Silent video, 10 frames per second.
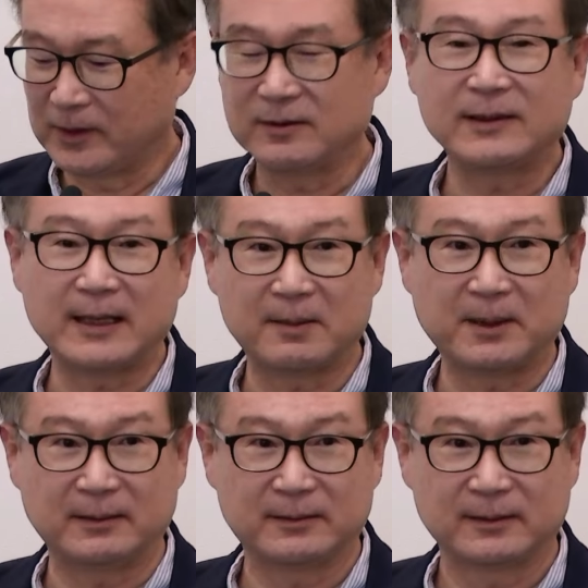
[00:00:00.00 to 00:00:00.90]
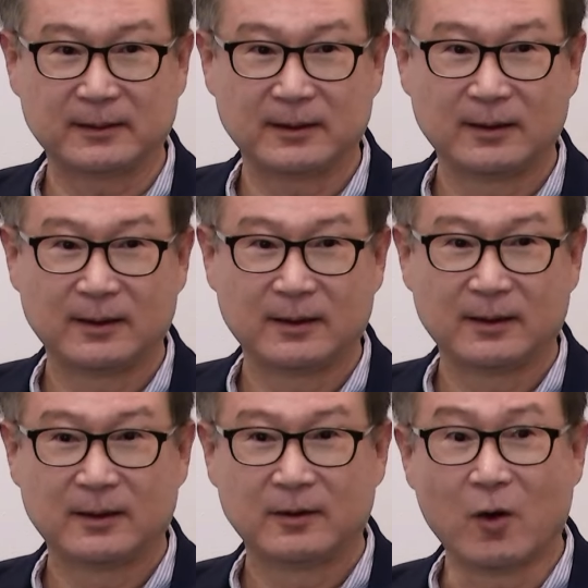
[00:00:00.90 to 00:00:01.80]
this database.
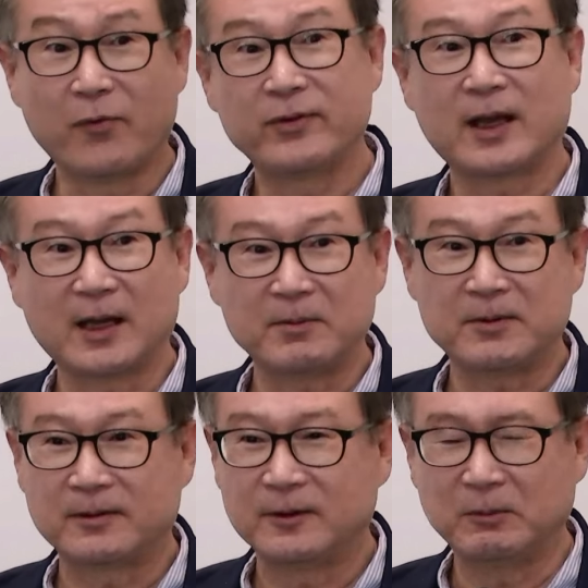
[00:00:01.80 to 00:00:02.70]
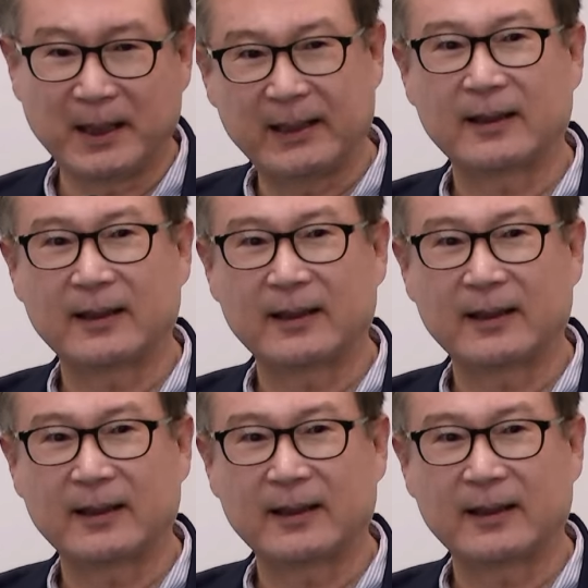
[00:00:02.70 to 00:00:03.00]
Oftentimes, you may